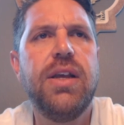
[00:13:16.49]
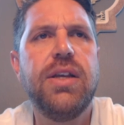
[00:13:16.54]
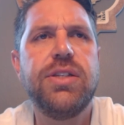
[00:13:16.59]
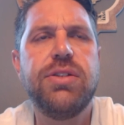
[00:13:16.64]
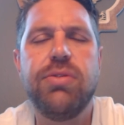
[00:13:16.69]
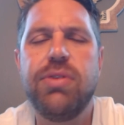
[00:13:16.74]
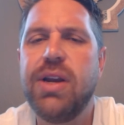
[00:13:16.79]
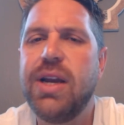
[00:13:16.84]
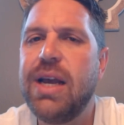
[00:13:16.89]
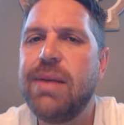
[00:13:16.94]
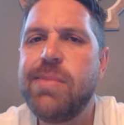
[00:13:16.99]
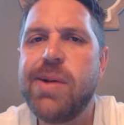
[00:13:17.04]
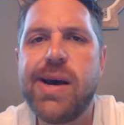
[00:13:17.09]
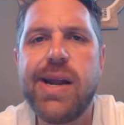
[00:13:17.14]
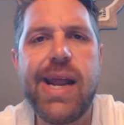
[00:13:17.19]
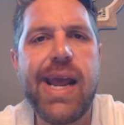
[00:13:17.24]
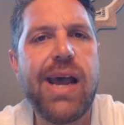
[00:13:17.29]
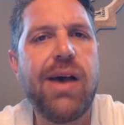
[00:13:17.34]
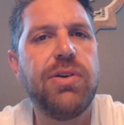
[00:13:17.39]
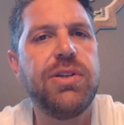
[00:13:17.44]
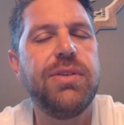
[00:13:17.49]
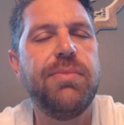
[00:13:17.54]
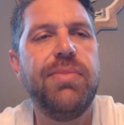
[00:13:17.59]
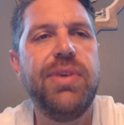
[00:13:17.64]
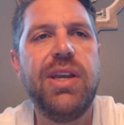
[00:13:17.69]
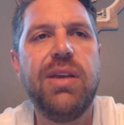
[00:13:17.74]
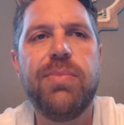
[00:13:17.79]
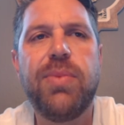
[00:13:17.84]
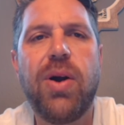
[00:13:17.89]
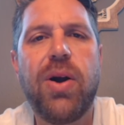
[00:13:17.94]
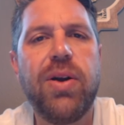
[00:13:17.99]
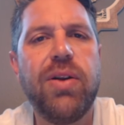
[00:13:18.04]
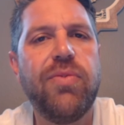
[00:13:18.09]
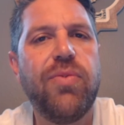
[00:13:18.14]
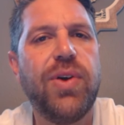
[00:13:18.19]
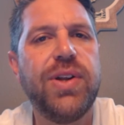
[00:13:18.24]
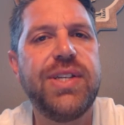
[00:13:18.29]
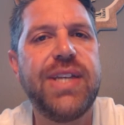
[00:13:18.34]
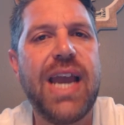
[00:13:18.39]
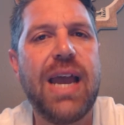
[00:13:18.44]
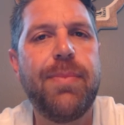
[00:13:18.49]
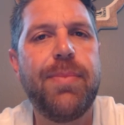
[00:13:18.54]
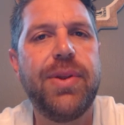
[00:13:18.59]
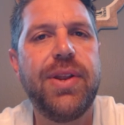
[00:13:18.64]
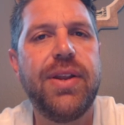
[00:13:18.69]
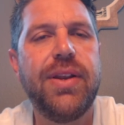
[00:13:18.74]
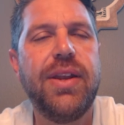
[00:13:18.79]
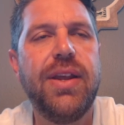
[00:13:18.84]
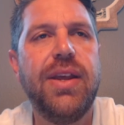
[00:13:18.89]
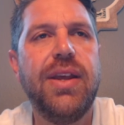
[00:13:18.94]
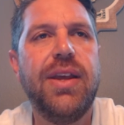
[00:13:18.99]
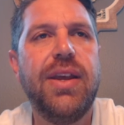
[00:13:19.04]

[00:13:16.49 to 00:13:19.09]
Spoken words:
So come on out. Be a part of what's happening.